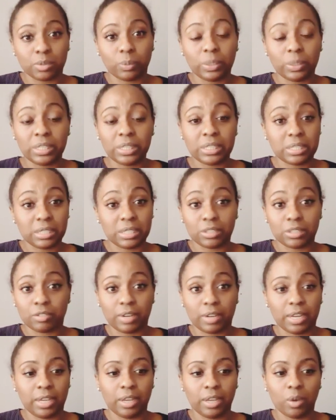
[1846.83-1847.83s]
What is this
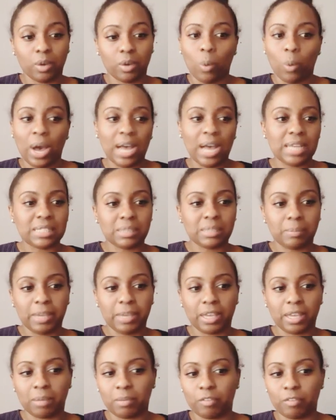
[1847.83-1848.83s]
right here? Why is it
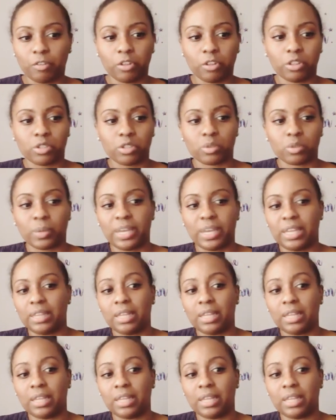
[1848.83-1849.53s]
making me feel this way?